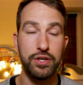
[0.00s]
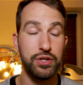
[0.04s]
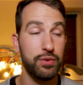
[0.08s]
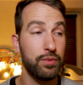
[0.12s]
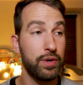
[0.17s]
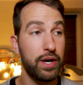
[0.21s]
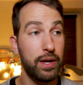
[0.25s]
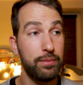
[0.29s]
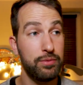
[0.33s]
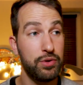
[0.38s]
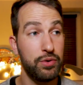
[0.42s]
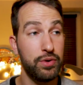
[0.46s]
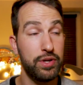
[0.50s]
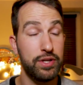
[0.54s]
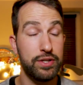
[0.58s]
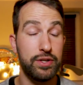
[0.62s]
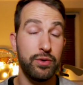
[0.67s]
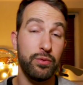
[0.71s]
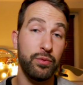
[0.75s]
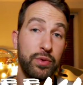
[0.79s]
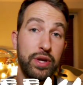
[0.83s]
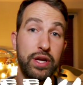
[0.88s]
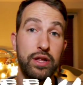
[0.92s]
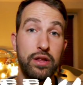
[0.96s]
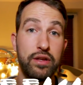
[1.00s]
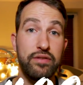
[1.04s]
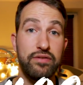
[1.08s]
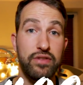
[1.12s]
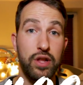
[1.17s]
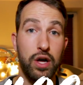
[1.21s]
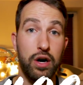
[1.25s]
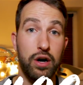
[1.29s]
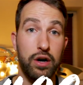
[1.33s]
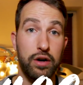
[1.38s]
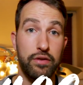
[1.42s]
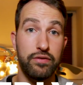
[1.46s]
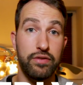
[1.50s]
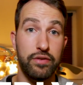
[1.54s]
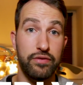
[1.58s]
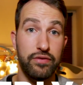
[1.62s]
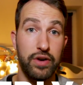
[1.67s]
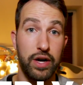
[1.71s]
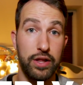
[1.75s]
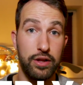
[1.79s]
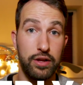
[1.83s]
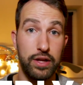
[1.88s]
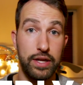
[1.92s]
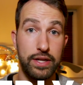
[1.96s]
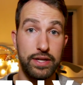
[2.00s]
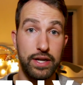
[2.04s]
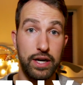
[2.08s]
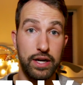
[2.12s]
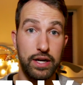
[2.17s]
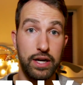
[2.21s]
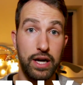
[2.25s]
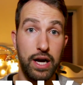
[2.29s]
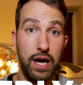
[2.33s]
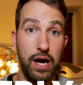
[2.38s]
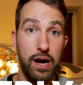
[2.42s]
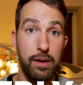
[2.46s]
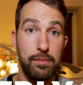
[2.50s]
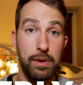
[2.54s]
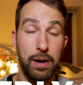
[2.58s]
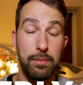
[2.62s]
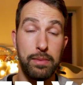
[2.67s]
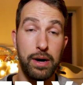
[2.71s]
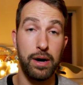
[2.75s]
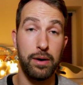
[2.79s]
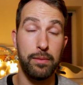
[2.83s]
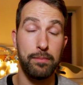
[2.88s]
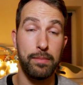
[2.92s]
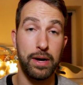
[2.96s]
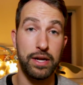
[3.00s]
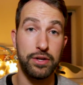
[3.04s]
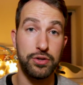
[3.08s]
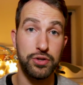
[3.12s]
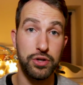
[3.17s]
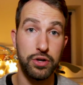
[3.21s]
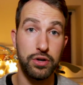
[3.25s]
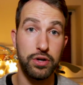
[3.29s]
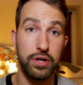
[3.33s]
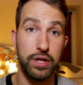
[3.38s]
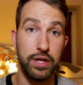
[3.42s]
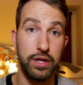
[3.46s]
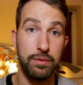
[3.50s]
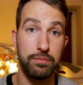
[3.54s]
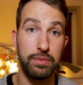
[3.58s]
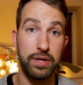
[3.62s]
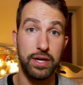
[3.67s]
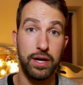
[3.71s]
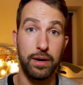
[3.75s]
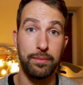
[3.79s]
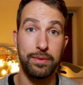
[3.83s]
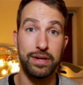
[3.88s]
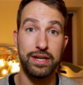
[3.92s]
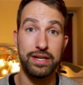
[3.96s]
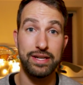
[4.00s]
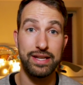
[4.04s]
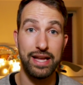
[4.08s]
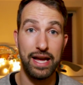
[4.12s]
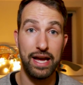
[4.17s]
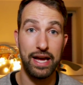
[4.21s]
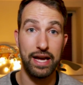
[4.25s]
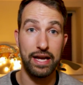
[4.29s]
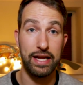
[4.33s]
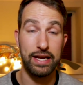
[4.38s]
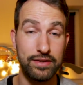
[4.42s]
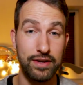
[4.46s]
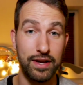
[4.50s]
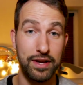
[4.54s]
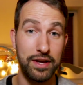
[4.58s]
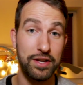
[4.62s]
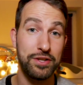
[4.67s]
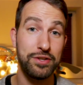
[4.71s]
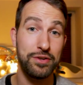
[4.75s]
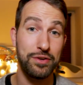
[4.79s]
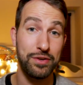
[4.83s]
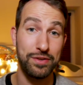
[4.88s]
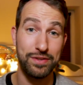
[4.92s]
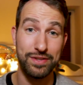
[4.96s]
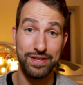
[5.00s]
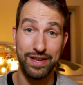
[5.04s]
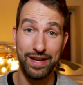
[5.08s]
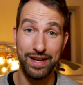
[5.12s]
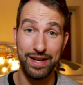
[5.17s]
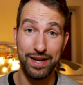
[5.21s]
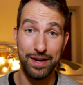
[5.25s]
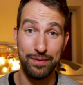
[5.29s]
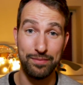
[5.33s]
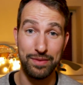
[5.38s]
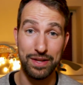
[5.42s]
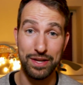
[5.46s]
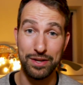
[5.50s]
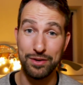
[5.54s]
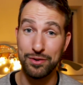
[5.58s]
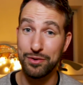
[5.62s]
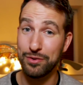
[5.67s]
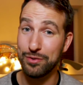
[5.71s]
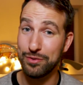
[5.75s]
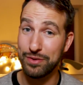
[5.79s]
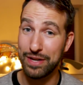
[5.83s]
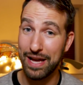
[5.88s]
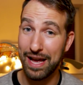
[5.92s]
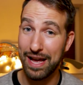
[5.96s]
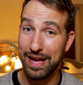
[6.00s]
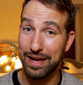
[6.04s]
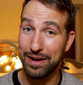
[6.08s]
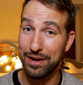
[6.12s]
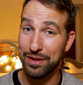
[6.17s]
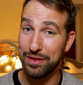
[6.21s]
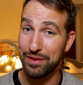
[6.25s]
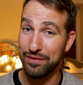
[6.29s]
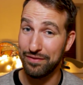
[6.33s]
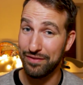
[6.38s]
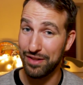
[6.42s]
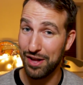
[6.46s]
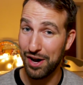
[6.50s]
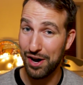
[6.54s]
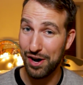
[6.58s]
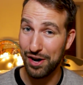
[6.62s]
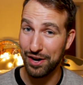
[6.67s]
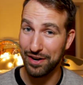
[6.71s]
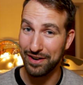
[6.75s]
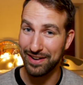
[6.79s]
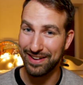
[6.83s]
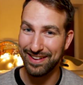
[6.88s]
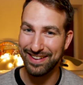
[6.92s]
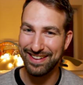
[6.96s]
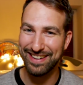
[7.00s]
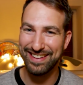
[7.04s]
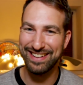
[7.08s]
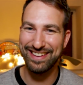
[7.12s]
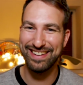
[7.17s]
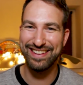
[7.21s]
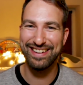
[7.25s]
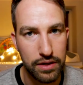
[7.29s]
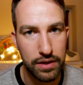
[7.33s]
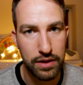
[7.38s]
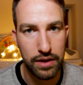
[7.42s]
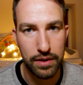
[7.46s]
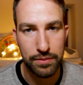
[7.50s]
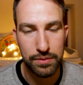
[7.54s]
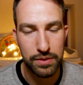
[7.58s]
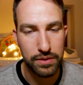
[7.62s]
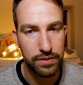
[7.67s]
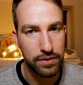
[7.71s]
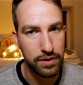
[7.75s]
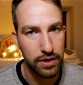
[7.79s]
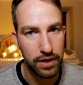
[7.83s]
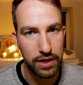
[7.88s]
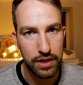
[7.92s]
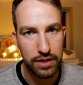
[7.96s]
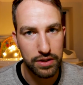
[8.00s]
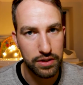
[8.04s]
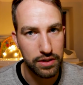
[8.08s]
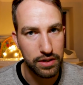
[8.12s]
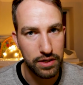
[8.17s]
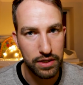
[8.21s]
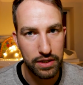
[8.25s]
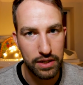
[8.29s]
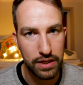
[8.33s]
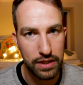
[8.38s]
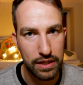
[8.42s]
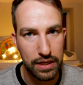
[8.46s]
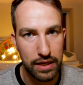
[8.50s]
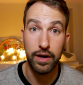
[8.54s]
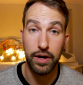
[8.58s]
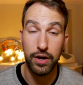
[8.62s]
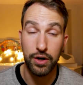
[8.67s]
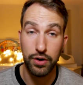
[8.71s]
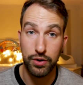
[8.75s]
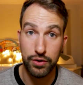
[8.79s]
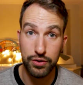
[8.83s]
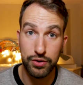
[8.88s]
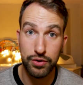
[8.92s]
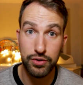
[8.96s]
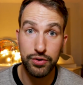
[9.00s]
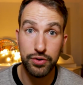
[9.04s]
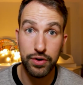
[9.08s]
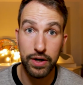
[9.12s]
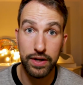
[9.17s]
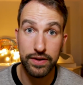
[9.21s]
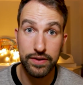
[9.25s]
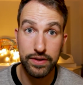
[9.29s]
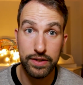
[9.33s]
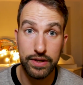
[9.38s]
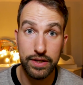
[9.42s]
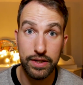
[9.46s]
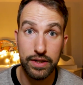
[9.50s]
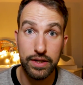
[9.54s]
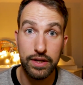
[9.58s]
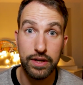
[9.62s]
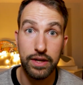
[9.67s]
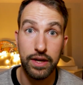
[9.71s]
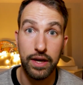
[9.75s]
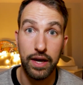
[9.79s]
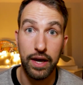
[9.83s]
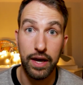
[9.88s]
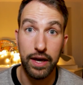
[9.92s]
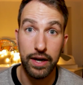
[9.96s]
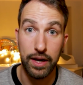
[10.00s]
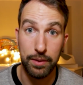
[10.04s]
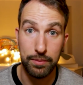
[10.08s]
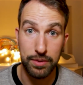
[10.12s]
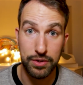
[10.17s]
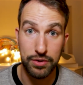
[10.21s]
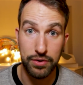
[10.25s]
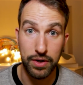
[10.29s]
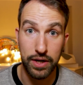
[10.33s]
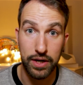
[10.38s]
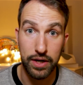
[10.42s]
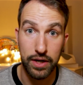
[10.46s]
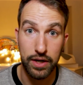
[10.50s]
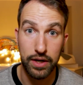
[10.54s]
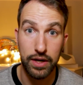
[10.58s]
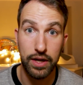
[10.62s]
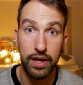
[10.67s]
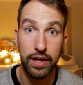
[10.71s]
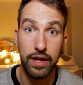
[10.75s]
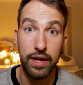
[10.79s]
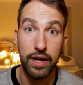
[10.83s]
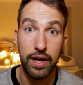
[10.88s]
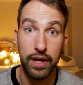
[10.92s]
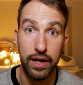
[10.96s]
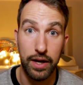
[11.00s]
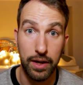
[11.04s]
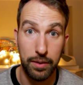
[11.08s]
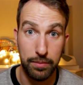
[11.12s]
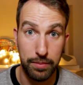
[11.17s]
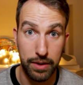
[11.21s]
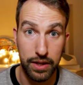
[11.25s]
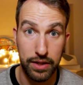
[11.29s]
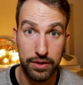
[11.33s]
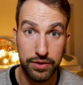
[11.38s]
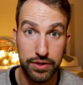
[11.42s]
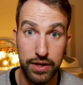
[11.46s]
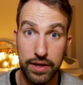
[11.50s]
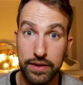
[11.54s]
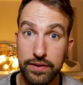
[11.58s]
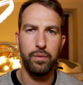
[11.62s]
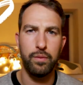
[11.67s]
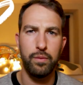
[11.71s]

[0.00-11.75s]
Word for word: So what I'm doing is a weekly vlog for fatherly.com about my journey becoming a dad. I guess you could say I'm the new dad on the vlog. I'm so sorry, I shouldn't have done that. I earned your trust and I betrayed it and I apologize.